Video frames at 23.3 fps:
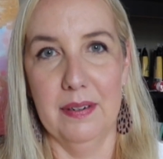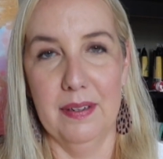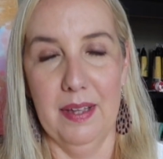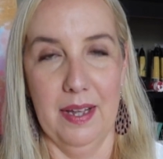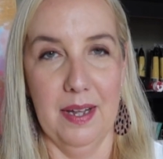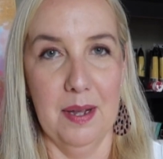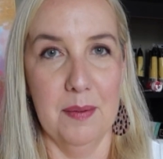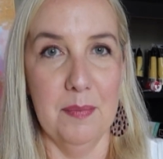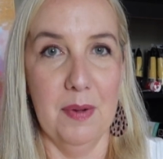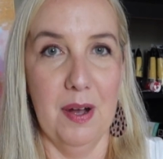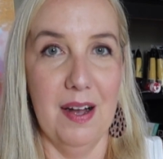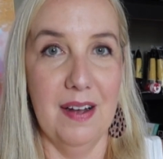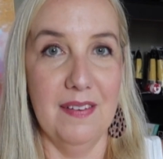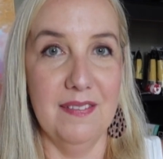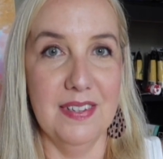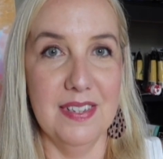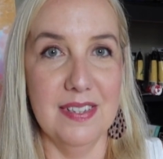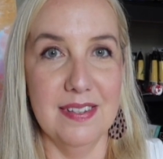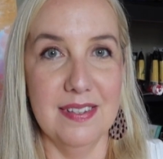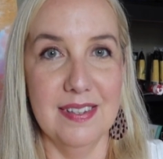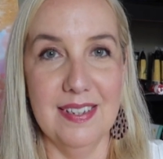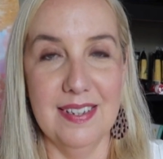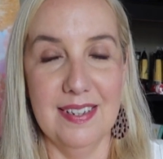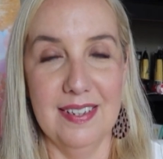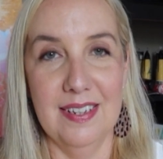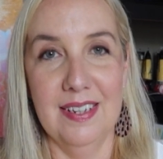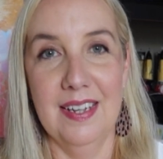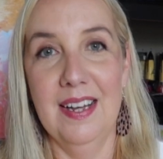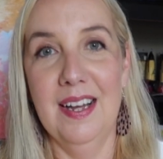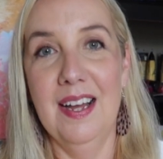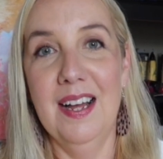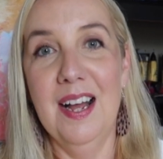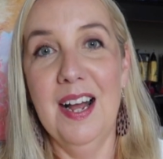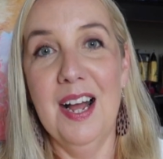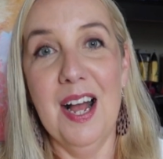Like, I'm obviously
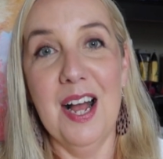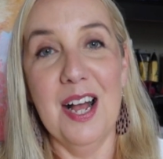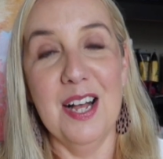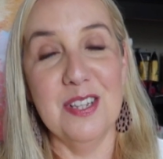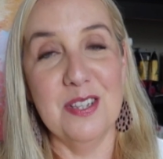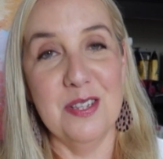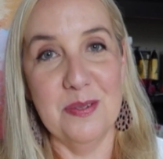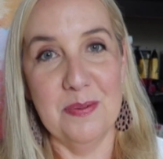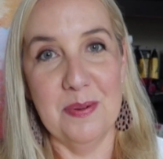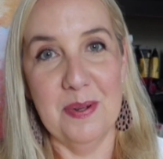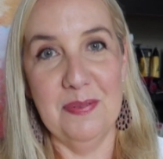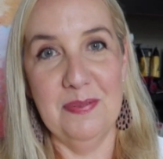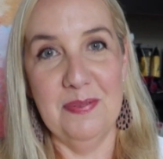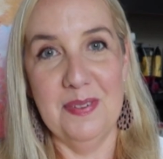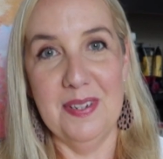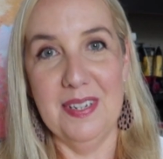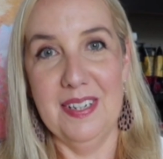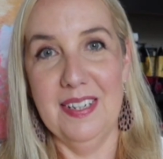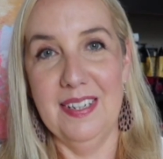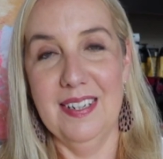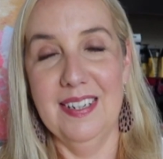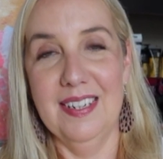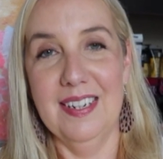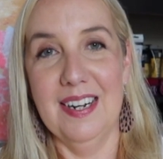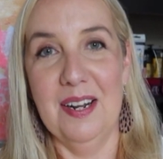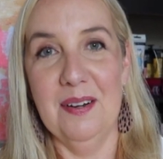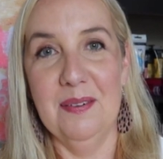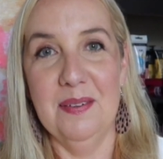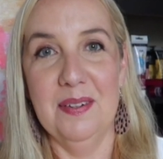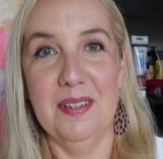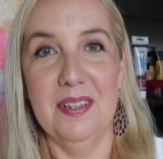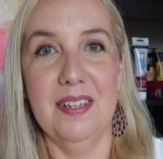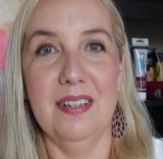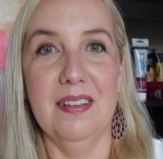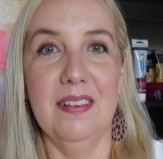a Swiftie and I
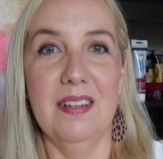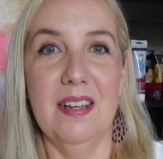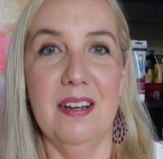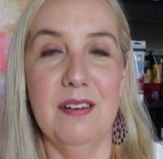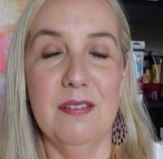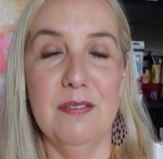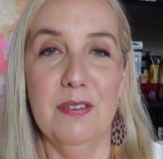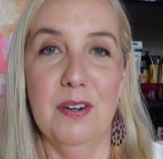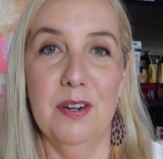really love